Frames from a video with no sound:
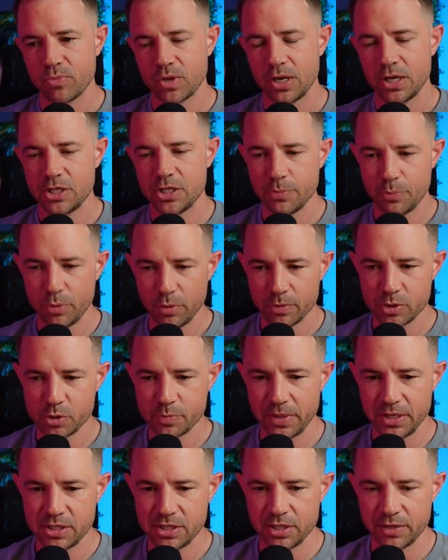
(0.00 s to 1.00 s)
to put my
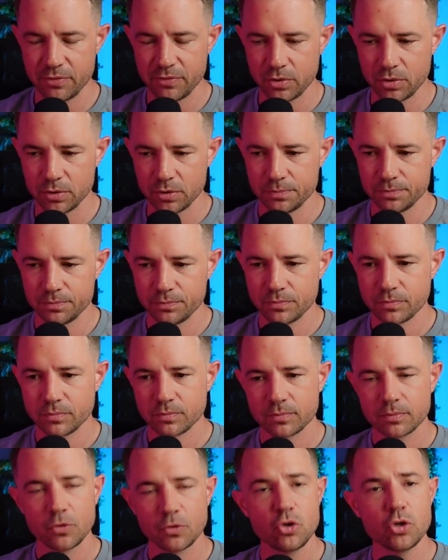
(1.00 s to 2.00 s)
space saver on.
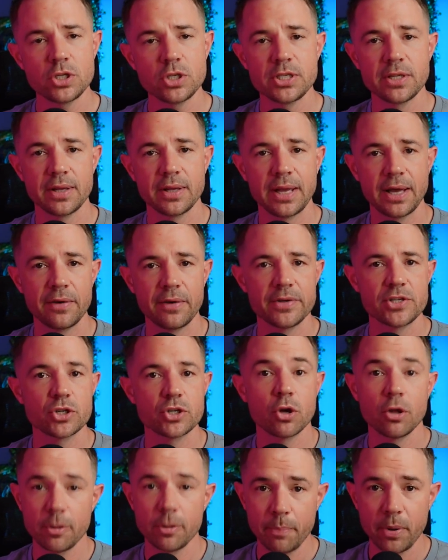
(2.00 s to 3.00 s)
Took it to the garage,
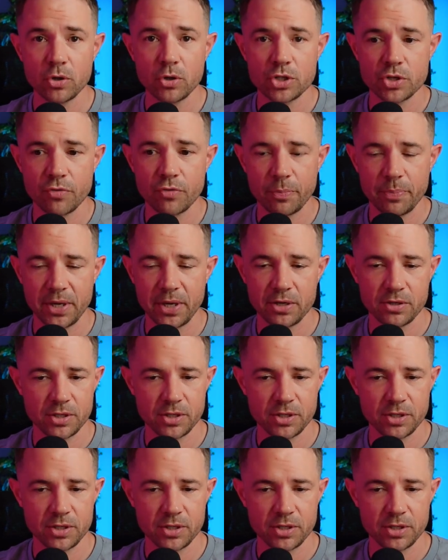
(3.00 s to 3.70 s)
got the puncture repaired.